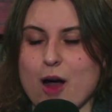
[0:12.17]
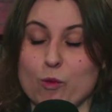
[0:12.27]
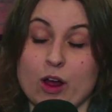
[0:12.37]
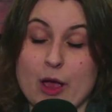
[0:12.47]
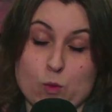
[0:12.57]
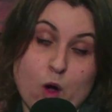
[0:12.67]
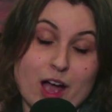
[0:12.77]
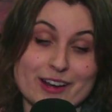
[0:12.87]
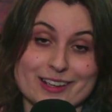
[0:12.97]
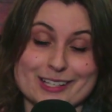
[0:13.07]

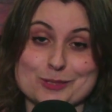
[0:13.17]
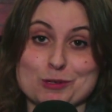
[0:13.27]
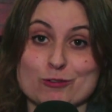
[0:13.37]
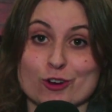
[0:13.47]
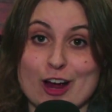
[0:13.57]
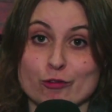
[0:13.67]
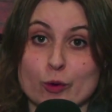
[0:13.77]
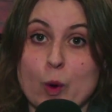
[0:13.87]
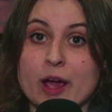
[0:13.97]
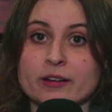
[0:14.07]
want it to be for
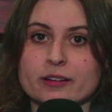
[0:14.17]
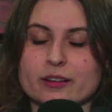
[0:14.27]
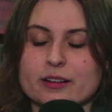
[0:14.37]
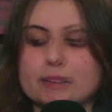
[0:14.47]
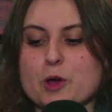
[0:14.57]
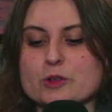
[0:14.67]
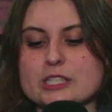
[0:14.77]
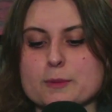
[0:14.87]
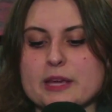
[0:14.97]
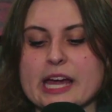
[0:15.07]
everyone.
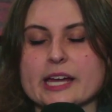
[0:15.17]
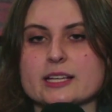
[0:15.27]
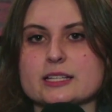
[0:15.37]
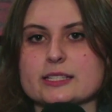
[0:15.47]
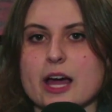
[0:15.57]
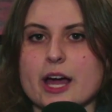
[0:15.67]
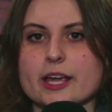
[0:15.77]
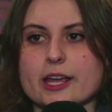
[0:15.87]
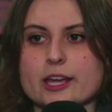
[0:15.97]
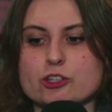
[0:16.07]
Mostly because I
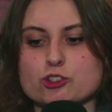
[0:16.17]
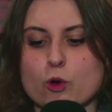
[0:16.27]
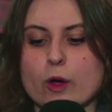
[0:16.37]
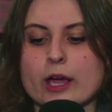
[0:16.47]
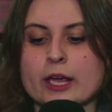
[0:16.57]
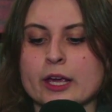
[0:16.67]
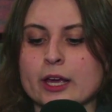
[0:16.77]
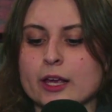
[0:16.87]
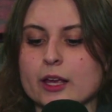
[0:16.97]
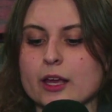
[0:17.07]
enjoy
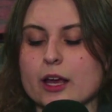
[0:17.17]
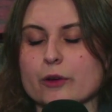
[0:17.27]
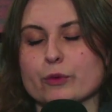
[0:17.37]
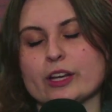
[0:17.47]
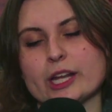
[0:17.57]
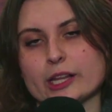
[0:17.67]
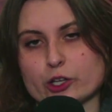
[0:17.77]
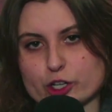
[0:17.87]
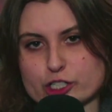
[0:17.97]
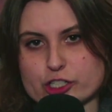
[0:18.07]
reading
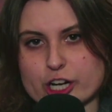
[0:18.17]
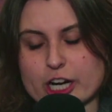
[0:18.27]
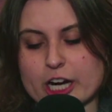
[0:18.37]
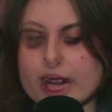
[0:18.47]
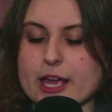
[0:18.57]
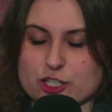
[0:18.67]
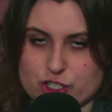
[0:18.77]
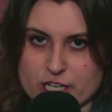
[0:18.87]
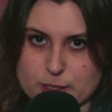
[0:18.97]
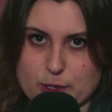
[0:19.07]
literature and
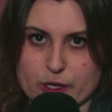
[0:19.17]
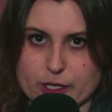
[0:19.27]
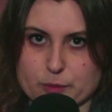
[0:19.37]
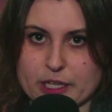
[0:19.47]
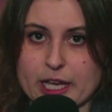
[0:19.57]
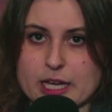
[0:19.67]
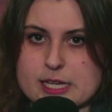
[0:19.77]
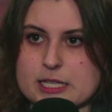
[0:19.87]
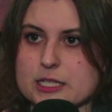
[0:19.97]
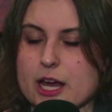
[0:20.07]
Shakespearean
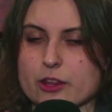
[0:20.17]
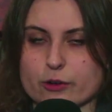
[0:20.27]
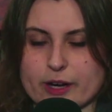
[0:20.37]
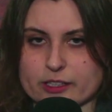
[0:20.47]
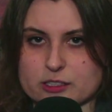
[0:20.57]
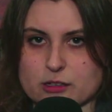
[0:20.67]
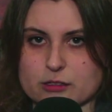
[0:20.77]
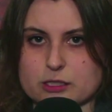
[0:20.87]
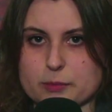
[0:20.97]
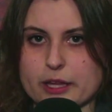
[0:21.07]
plays, other
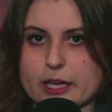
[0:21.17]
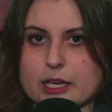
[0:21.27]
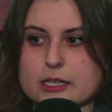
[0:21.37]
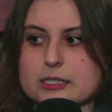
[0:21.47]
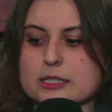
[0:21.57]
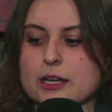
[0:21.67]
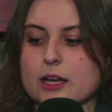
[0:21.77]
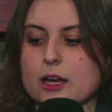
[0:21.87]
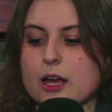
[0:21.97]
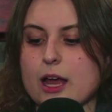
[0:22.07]
Renaissance plays
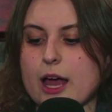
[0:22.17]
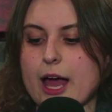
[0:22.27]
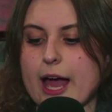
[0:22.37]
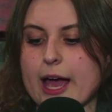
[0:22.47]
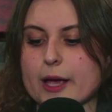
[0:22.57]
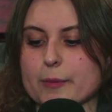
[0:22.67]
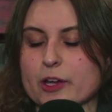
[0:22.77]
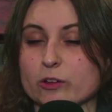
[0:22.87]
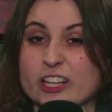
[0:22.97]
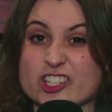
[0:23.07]
at
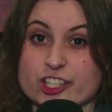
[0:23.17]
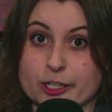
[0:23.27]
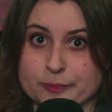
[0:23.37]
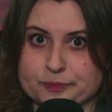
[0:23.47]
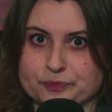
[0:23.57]
my own leisure.